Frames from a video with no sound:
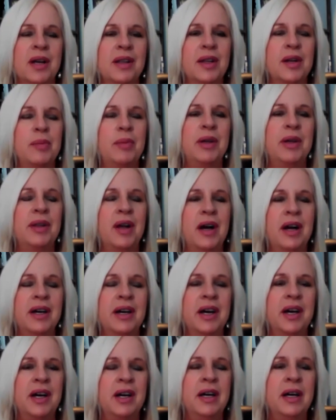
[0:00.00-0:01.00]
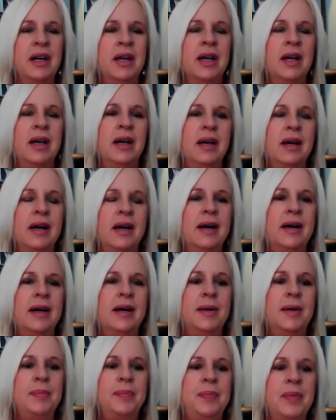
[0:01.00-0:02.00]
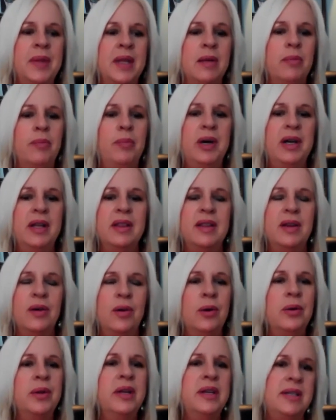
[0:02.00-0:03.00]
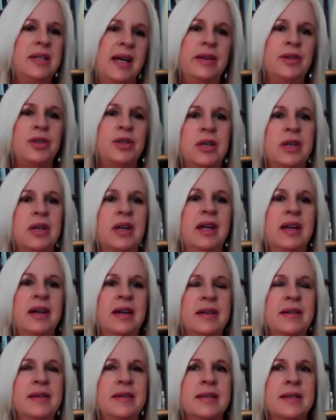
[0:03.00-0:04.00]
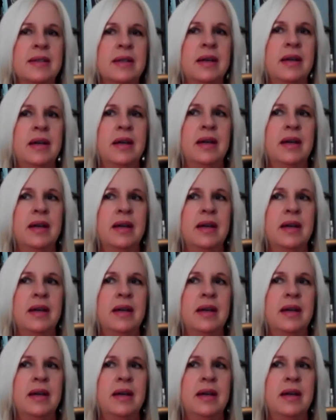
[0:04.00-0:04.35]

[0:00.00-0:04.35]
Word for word: a little bit longer. Um, but the whole intention is